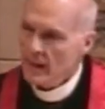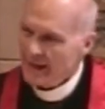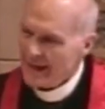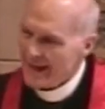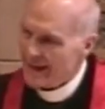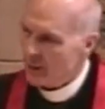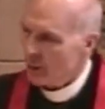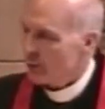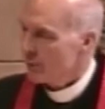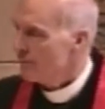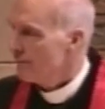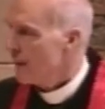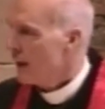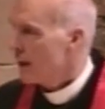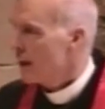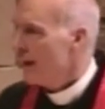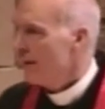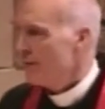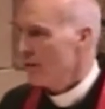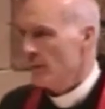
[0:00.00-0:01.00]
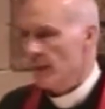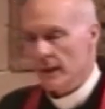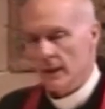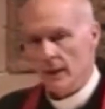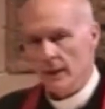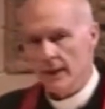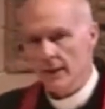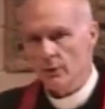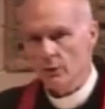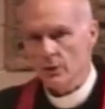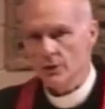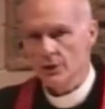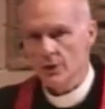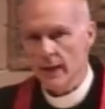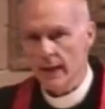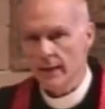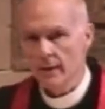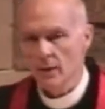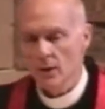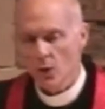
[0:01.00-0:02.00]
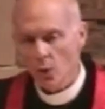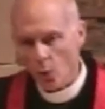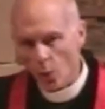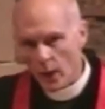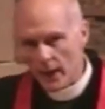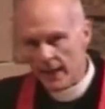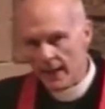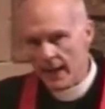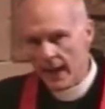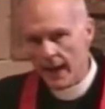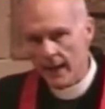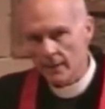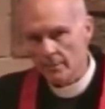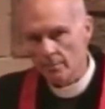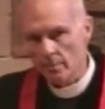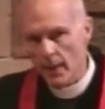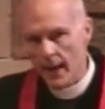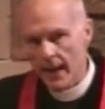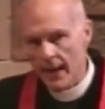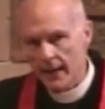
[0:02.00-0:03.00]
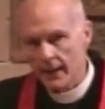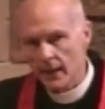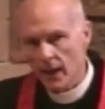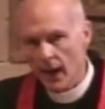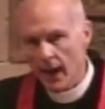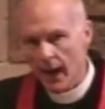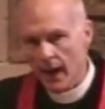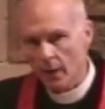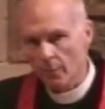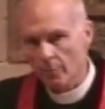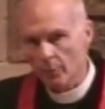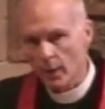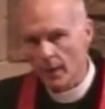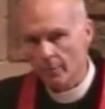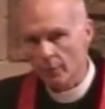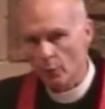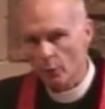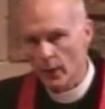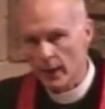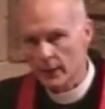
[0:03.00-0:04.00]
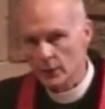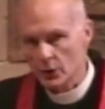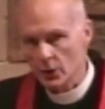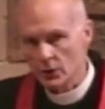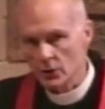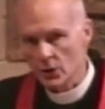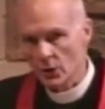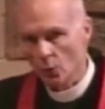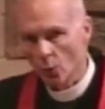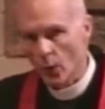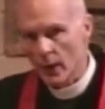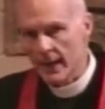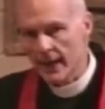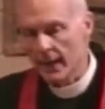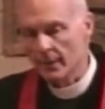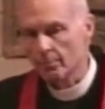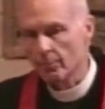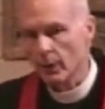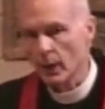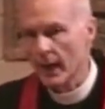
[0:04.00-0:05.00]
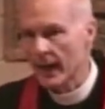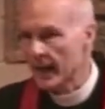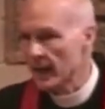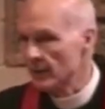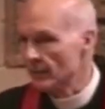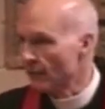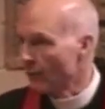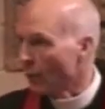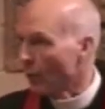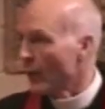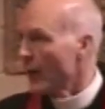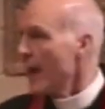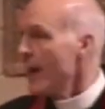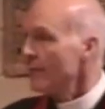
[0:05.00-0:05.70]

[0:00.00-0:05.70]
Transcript: Later, a government leader said, "We had made our preparations and we had planned for